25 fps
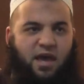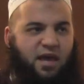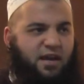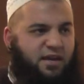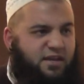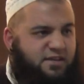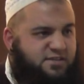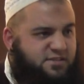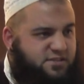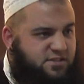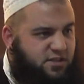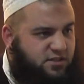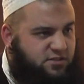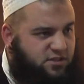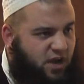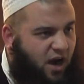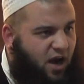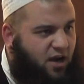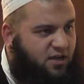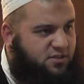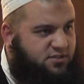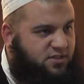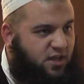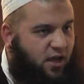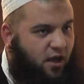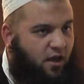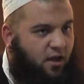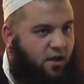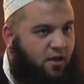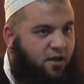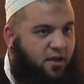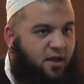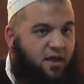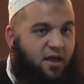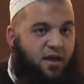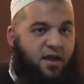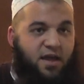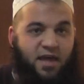In istata'ta,
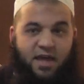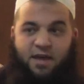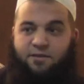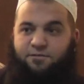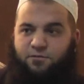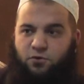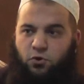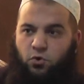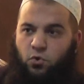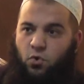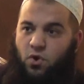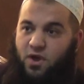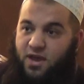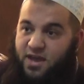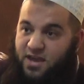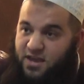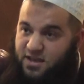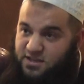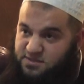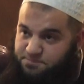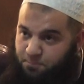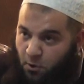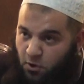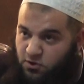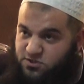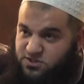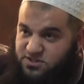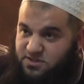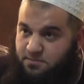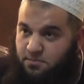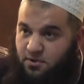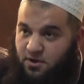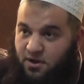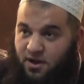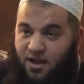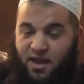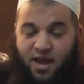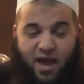if you it is
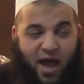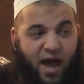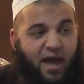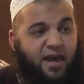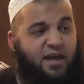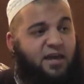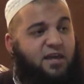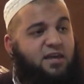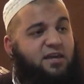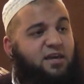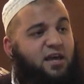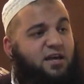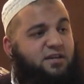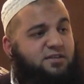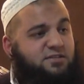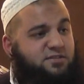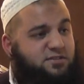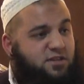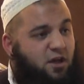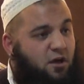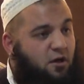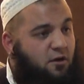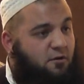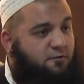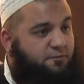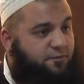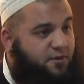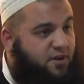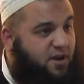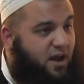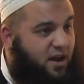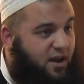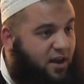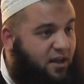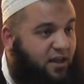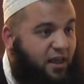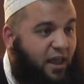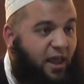possible,
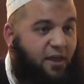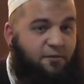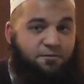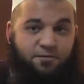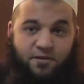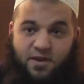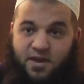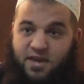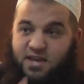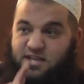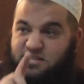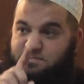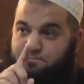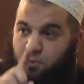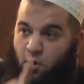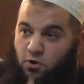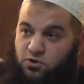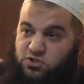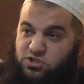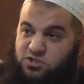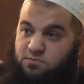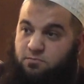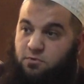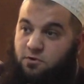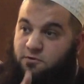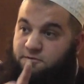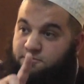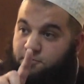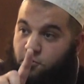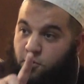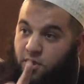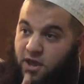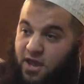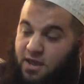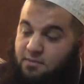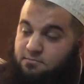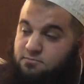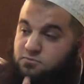ayyastaghfira lak, if he is possible
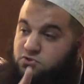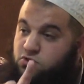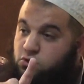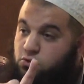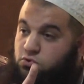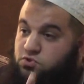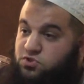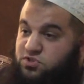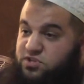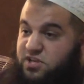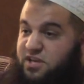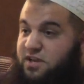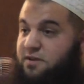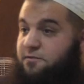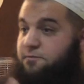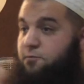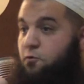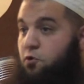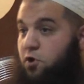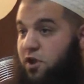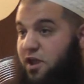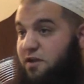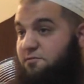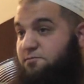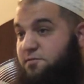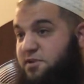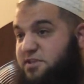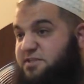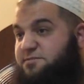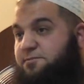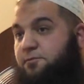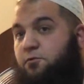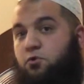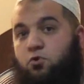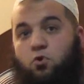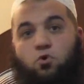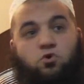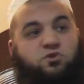for him to seek forgiveness
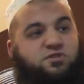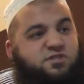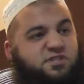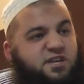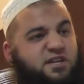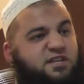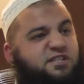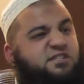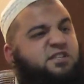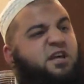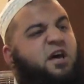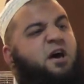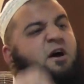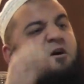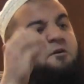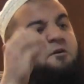for your sins,